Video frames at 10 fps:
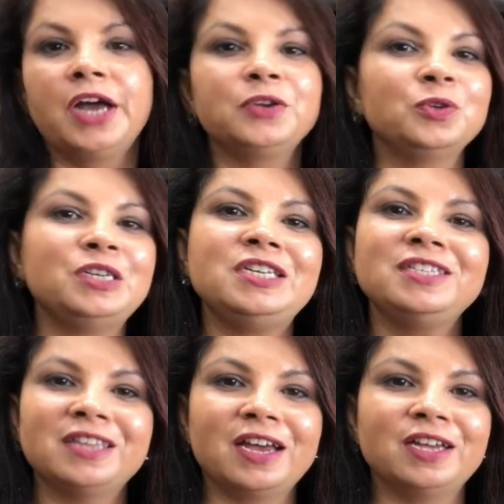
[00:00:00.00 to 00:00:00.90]
I don't
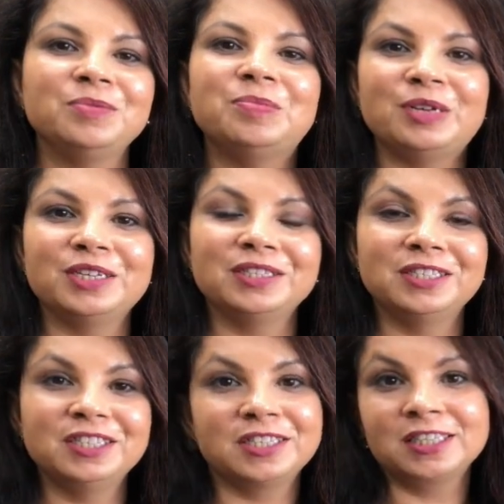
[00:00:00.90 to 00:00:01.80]
need that,
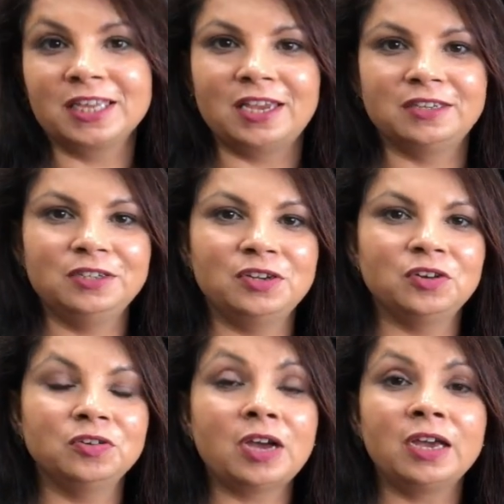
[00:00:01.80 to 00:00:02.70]
but this is it.
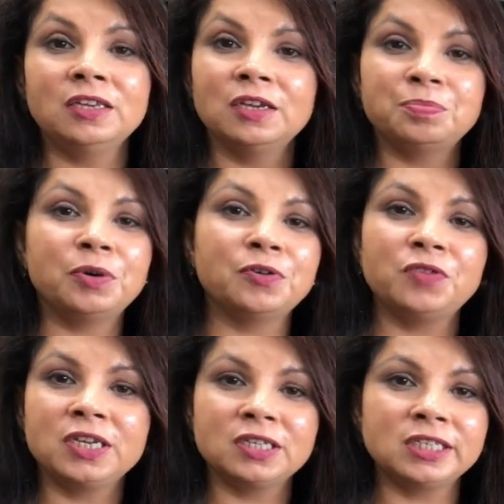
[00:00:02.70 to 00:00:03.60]
I get
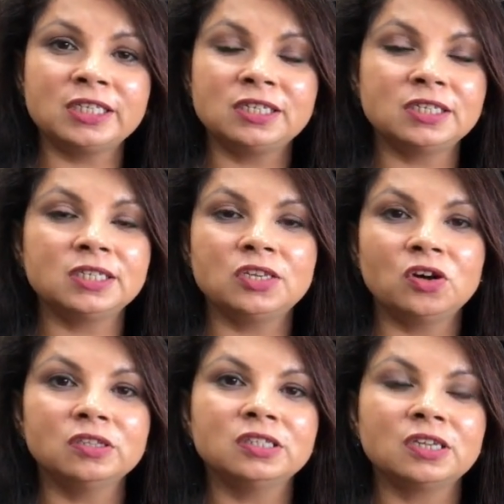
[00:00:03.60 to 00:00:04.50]
perfect consistency
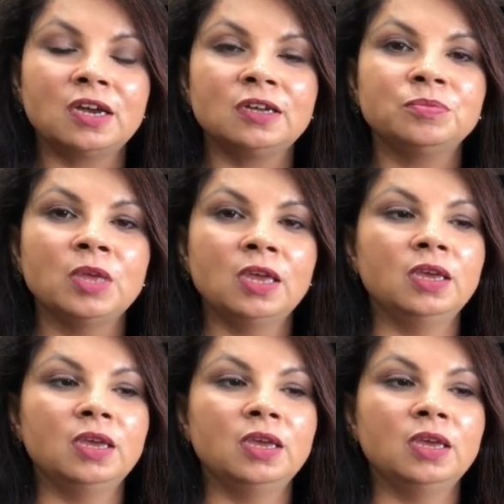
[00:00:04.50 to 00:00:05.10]
all the time,